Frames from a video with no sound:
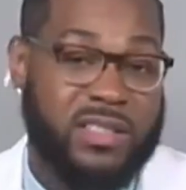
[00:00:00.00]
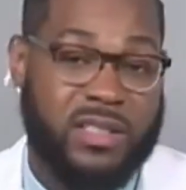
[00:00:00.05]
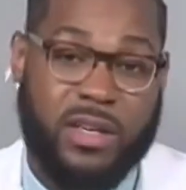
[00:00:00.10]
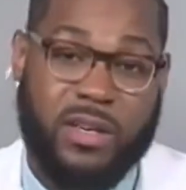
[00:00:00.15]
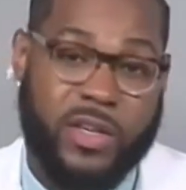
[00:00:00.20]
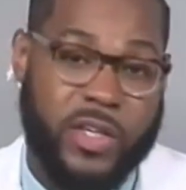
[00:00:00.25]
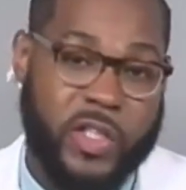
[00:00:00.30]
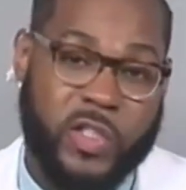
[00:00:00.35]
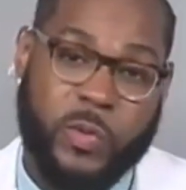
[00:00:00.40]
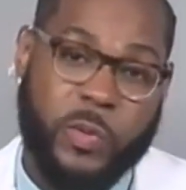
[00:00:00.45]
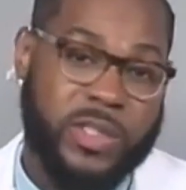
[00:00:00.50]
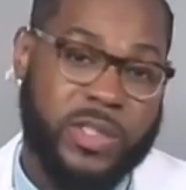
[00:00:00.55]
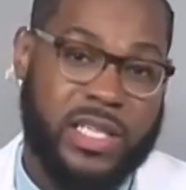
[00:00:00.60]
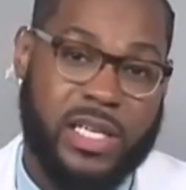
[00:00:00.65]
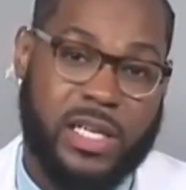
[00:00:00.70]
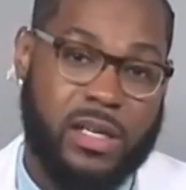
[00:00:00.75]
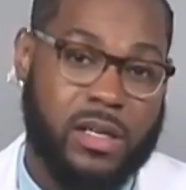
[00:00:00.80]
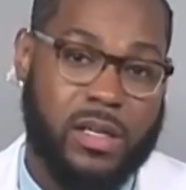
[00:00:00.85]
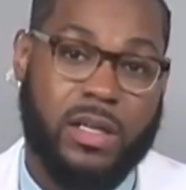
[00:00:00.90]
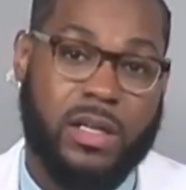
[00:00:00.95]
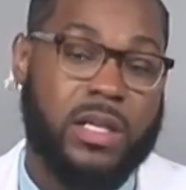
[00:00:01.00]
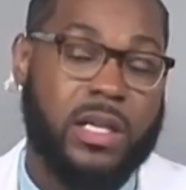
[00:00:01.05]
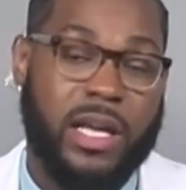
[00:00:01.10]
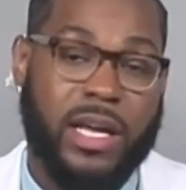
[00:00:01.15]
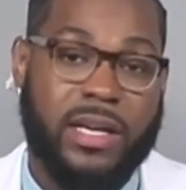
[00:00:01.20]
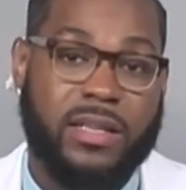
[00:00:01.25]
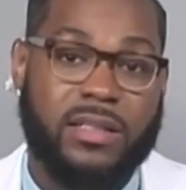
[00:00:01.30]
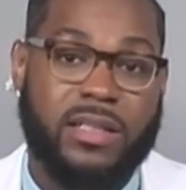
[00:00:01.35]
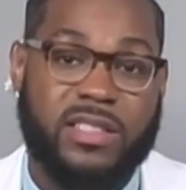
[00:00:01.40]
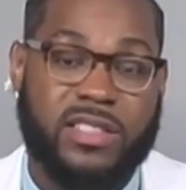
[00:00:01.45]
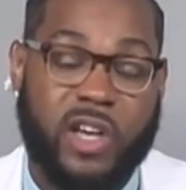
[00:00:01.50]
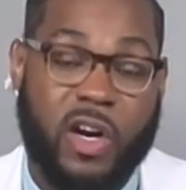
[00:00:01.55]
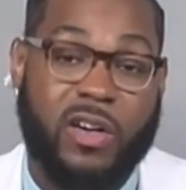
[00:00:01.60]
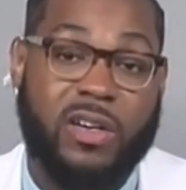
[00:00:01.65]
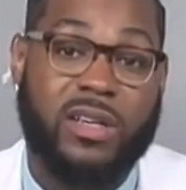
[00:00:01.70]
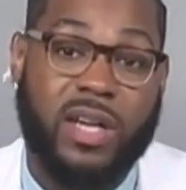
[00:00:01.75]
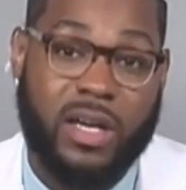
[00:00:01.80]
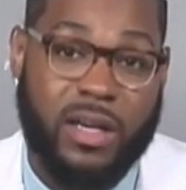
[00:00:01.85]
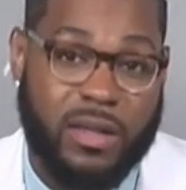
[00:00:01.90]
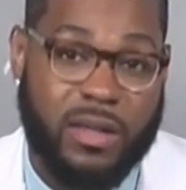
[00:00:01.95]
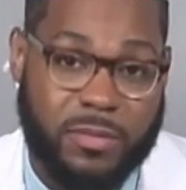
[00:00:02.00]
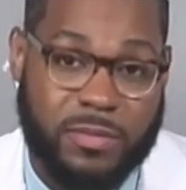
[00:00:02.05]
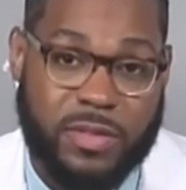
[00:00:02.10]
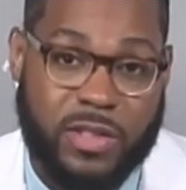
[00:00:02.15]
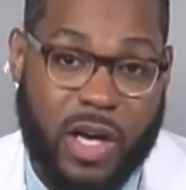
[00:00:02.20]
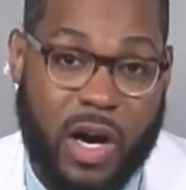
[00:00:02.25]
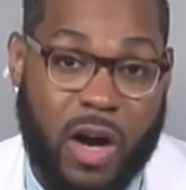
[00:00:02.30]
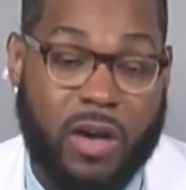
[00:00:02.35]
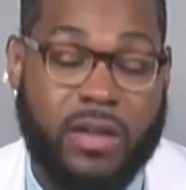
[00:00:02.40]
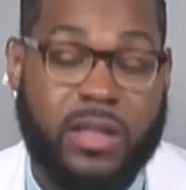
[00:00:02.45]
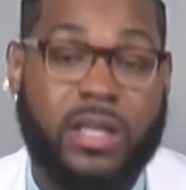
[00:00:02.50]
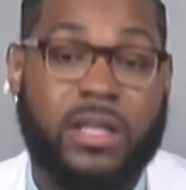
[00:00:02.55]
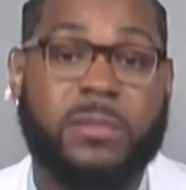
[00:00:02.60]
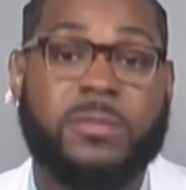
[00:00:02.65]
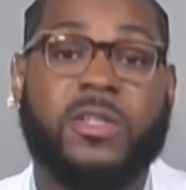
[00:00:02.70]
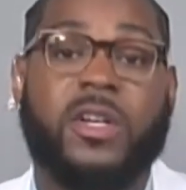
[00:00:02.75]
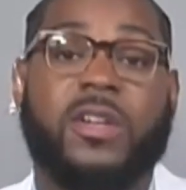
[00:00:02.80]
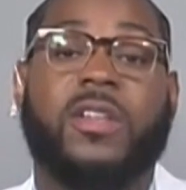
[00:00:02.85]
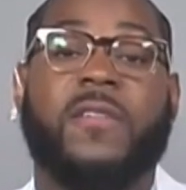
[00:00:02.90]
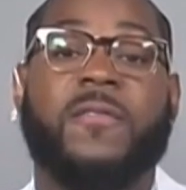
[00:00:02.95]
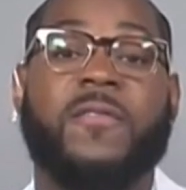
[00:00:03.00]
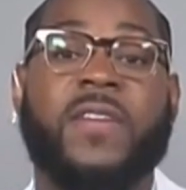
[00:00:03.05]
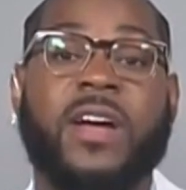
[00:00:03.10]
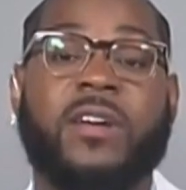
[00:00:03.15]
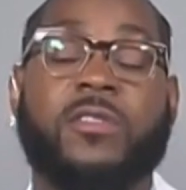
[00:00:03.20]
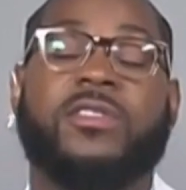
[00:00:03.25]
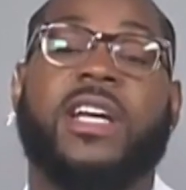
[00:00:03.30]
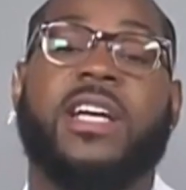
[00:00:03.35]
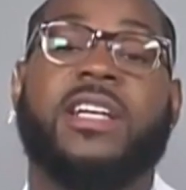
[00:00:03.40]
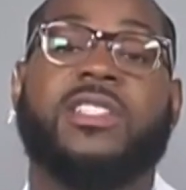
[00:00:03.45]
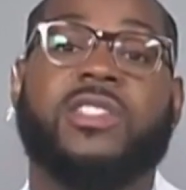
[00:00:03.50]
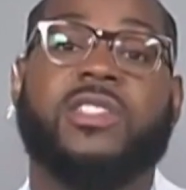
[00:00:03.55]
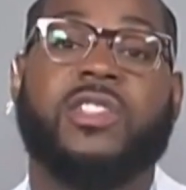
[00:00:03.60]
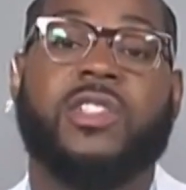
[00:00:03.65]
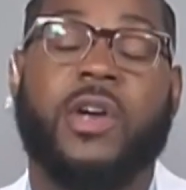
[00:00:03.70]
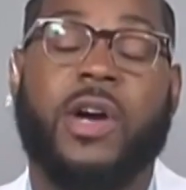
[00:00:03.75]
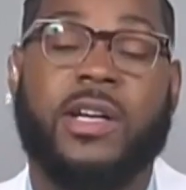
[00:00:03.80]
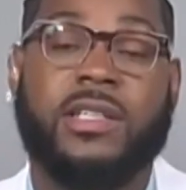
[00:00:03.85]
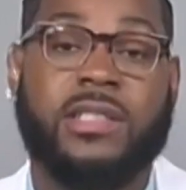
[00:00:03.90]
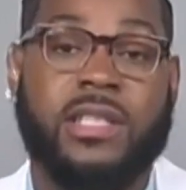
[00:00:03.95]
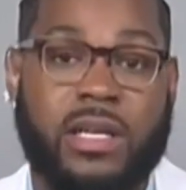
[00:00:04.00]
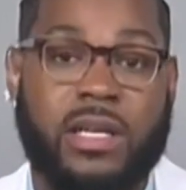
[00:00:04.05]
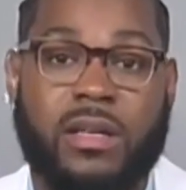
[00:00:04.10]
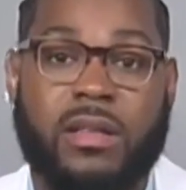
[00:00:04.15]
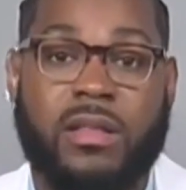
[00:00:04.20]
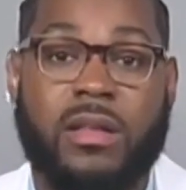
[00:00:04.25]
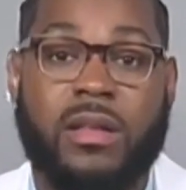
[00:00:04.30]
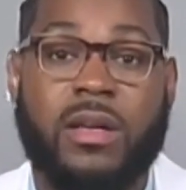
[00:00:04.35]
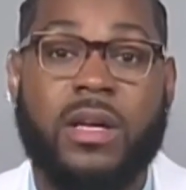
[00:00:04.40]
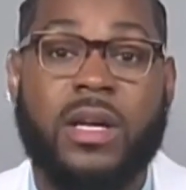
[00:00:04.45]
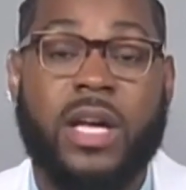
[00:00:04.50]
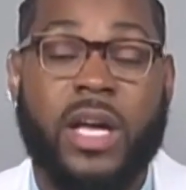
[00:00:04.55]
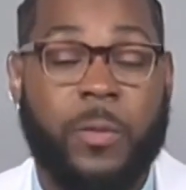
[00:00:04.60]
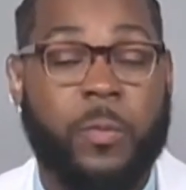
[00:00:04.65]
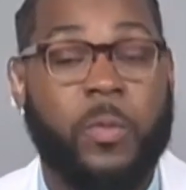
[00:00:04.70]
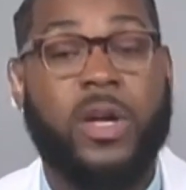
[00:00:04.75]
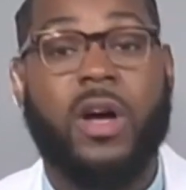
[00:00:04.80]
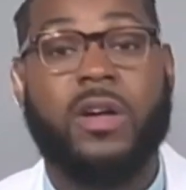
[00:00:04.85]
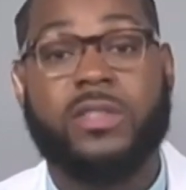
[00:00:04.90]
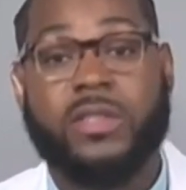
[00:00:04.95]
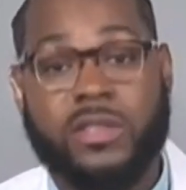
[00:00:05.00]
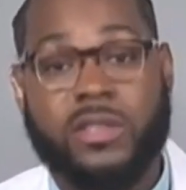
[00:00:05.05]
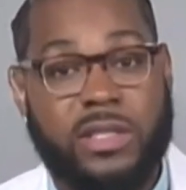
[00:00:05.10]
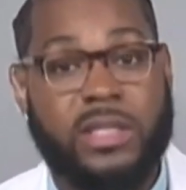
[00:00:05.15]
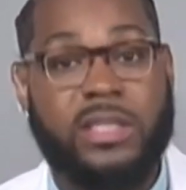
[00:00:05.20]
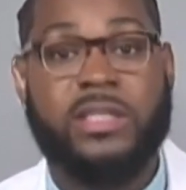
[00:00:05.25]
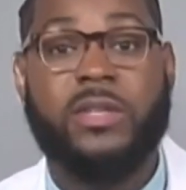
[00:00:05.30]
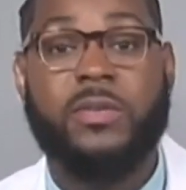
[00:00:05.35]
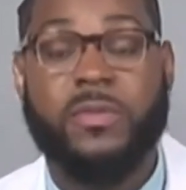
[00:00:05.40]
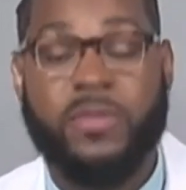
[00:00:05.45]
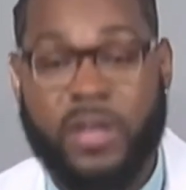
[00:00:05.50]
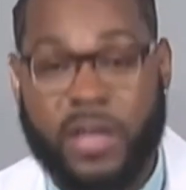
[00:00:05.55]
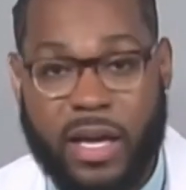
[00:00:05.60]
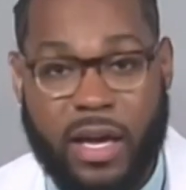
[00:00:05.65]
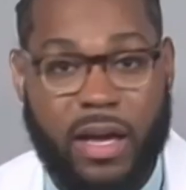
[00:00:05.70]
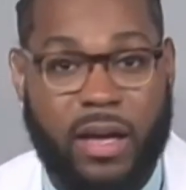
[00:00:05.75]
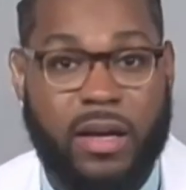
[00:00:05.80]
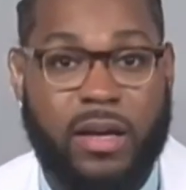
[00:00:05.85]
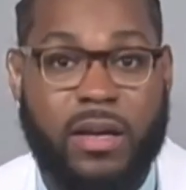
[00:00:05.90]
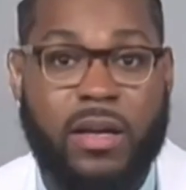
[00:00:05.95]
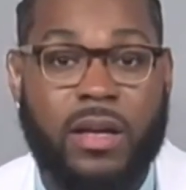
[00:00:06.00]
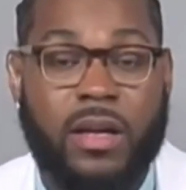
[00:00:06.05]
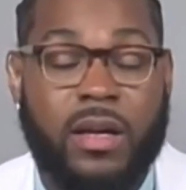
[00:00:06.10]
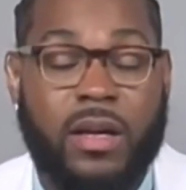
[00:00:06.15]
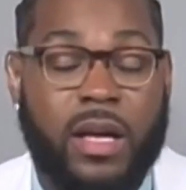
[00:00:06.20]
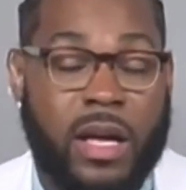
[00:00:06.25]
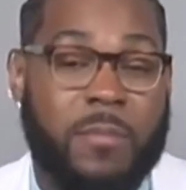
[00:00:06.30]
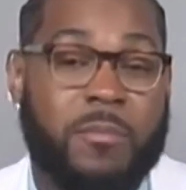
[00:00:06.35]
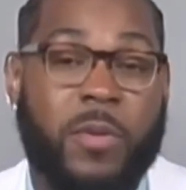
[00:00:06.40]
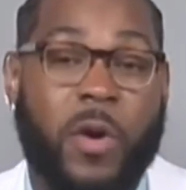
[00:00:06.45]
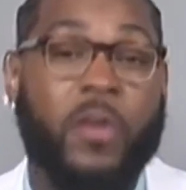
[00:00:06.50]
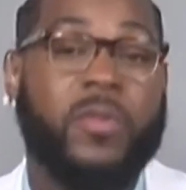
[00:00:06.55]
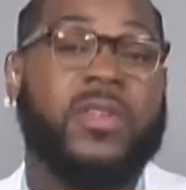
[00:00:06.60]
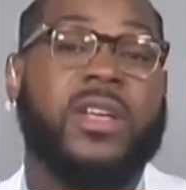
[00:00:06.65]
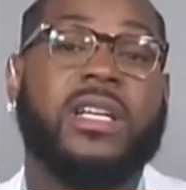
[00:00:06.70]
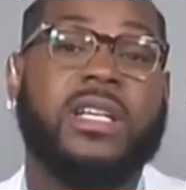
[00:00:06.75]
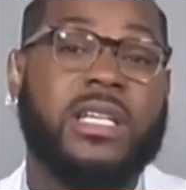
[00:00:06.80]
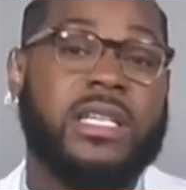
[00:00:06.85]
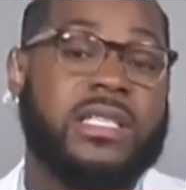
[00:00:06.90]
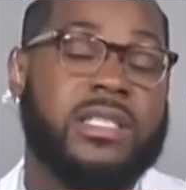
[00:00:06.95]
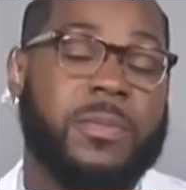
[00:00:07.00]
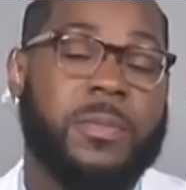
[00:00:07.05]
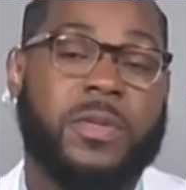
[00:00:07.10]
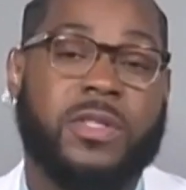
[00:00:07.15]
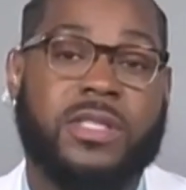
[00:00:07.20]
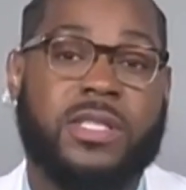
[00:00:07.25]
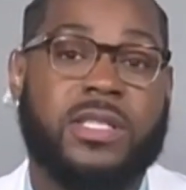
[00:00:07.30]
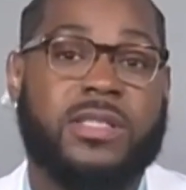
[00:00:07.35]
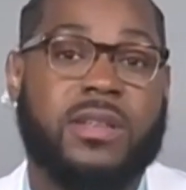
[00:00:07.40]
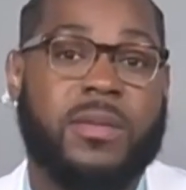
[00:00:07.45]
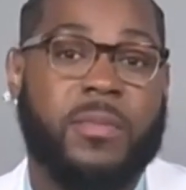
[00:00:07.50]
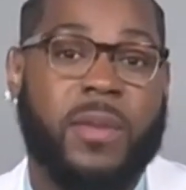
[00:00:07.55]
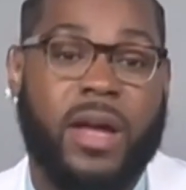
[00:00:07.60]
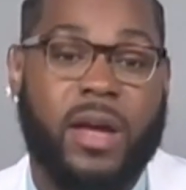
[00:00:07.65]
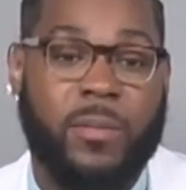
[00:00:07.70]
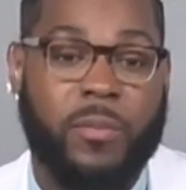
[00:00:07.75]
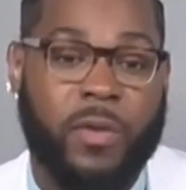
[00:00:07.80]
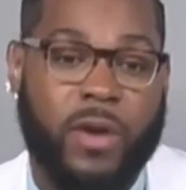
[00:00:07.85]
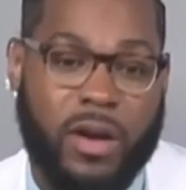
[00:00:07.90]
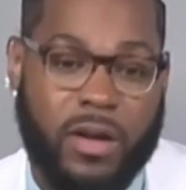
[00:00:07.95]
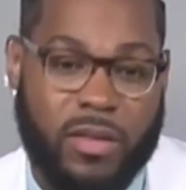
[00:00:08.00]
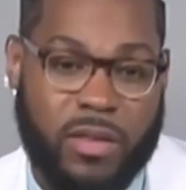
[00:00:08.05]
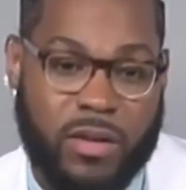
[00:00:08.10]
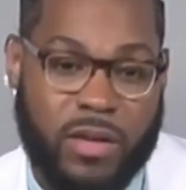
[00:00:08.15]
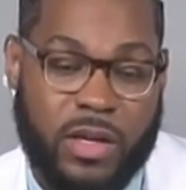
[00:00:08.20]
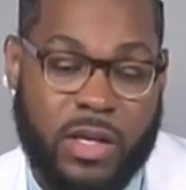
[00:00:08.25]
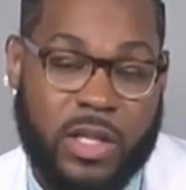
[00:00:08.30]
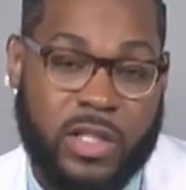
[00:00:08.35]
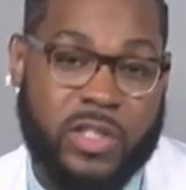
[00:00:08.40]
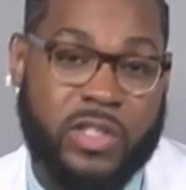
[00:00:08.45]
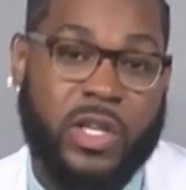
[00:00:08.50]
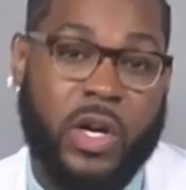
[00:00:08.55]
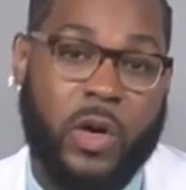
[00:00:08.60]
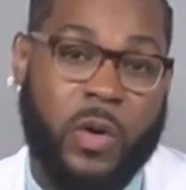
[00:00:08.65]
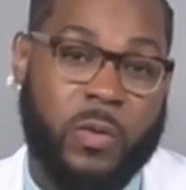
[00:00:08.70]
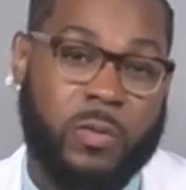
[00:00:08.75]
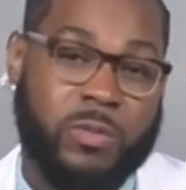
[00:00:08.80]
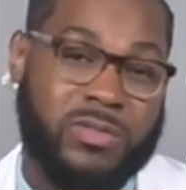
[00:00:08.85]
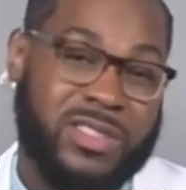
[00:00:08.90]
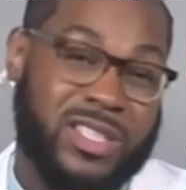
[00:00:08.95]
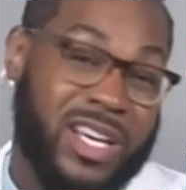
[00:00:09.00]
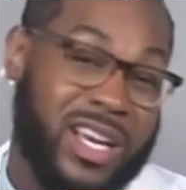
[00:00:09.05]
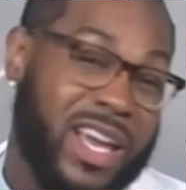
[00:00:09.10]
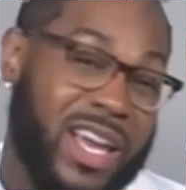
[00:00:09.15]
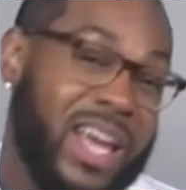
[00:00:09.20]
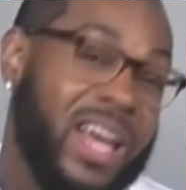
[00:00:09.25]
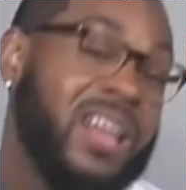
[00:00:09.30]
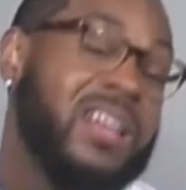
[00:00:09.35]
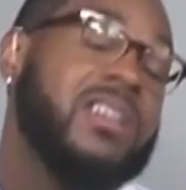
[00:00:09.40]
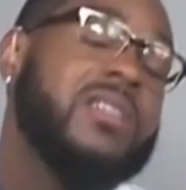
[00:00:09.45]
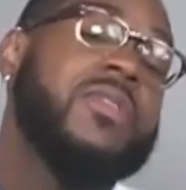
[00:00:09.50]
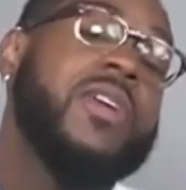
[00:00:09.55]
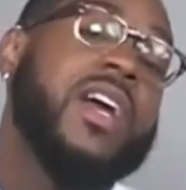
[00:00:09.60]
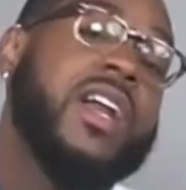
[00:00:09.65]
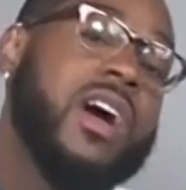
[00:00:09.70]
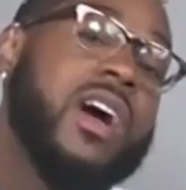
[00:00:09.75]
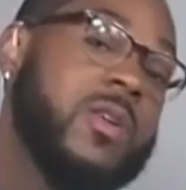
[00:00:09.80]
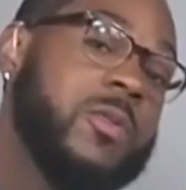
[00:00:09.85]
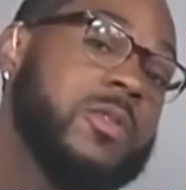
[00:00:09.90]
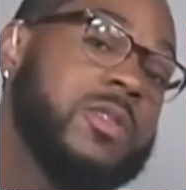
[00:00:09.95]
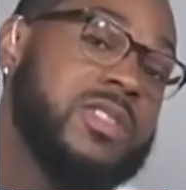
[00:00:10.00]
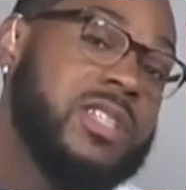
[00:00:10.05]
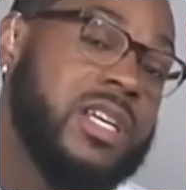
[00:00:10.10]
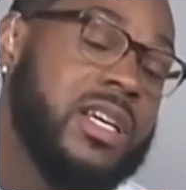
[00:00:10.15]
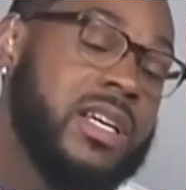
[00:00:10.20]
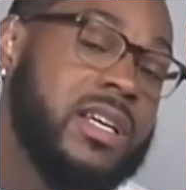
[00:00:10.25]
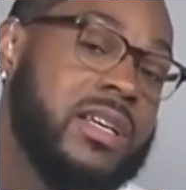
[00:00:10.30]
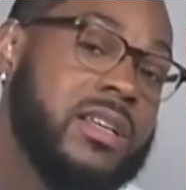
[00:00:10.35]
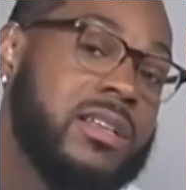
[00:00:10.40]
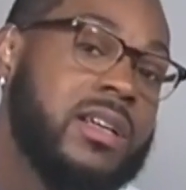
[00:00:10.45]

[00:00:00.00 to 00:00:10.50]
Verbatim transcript: areas we tend to neglect is our gums. Our gums are the foundation to our teeth. And we also see tooth decay, and both can lead to persistent bad breath. So, to elevate our routine,